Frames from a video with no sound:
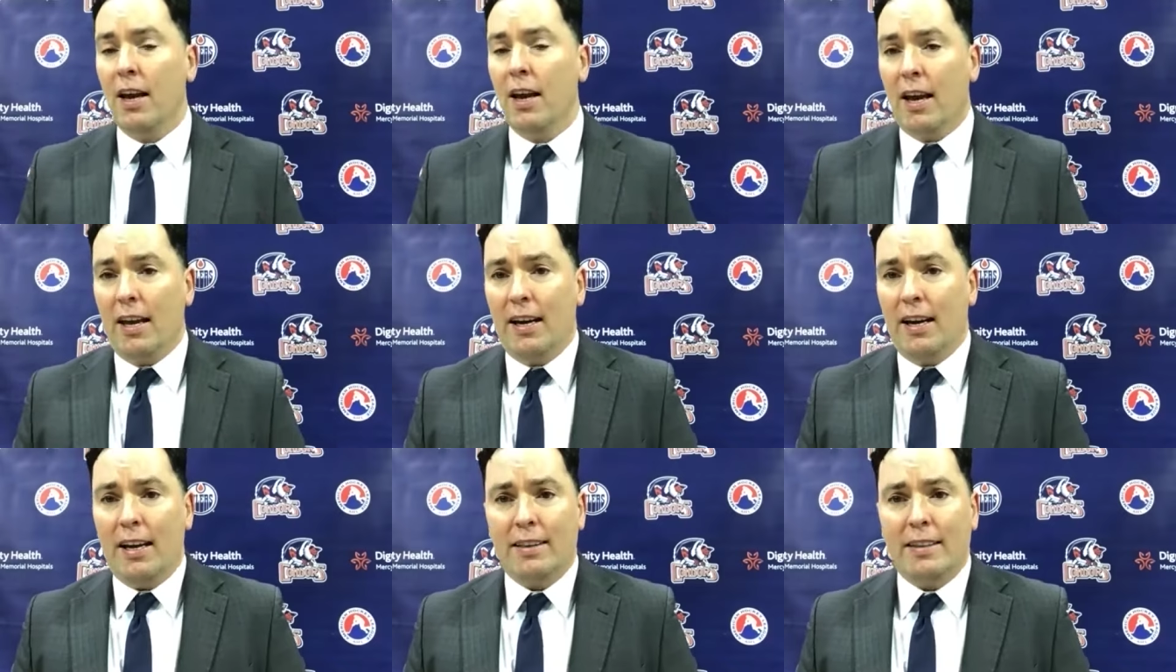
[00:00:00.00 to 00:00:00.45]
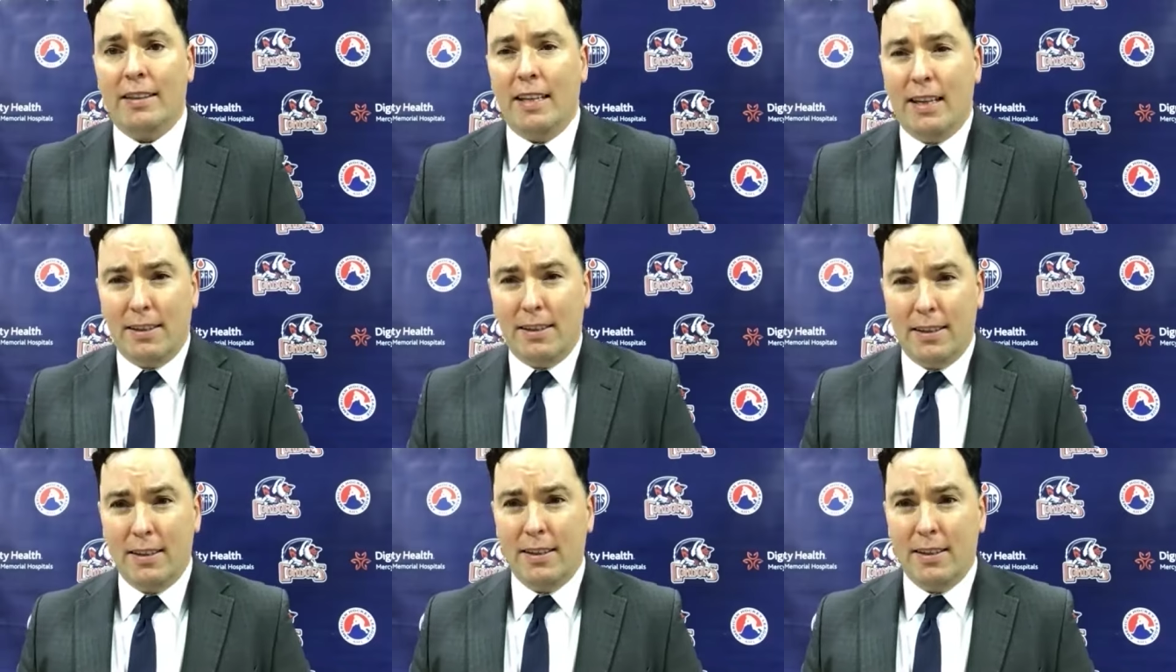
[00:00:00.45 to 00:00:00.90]
And at the
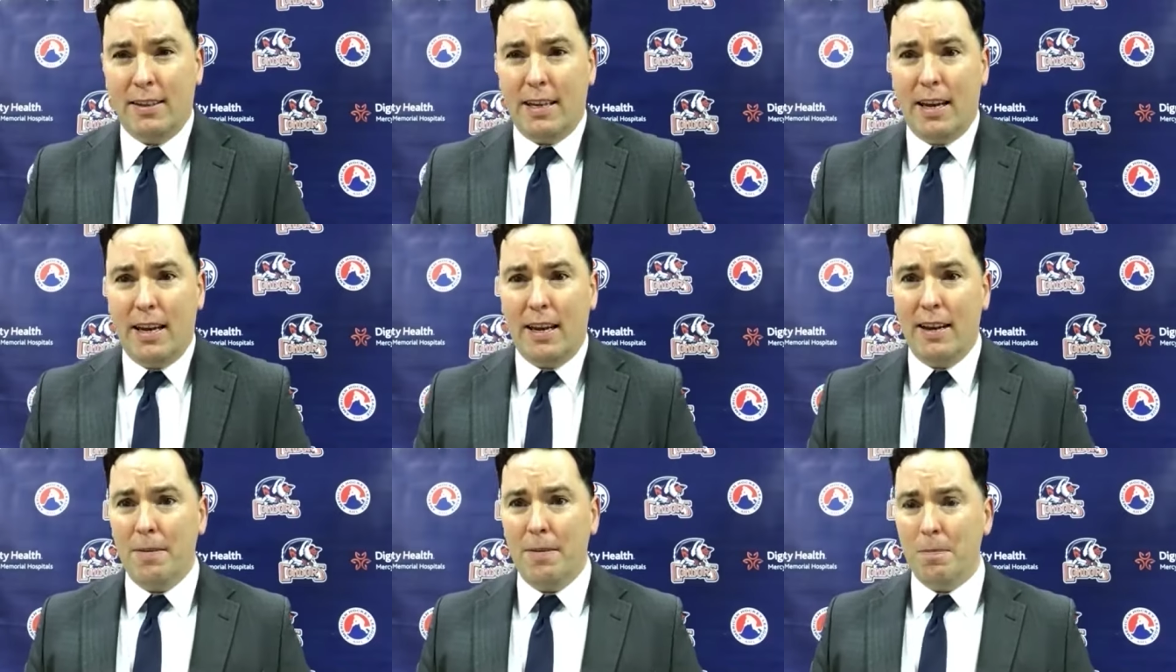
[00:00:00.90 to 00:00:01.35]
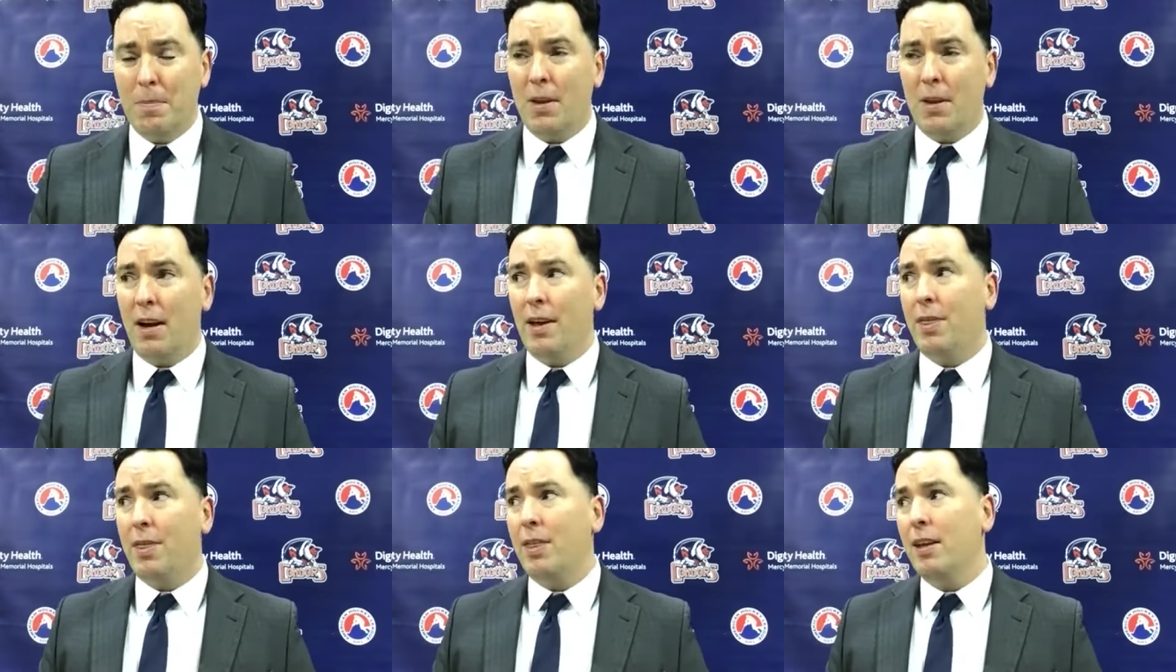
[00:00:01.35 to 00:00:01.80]
end of the day,
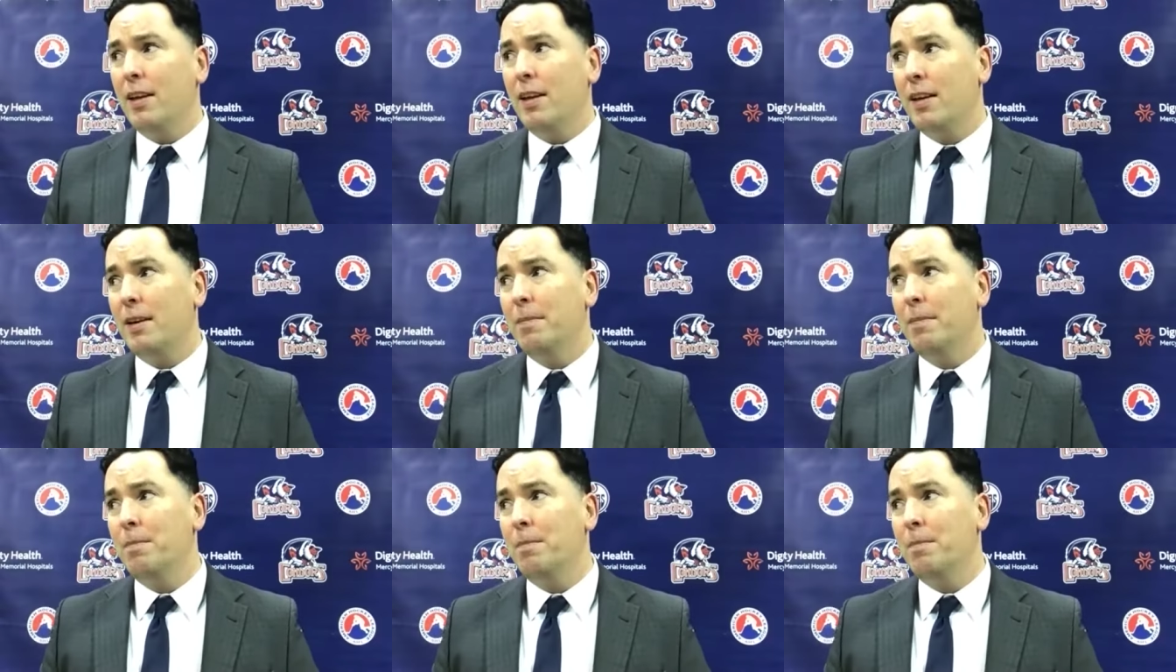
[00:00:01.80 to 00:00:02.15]
I think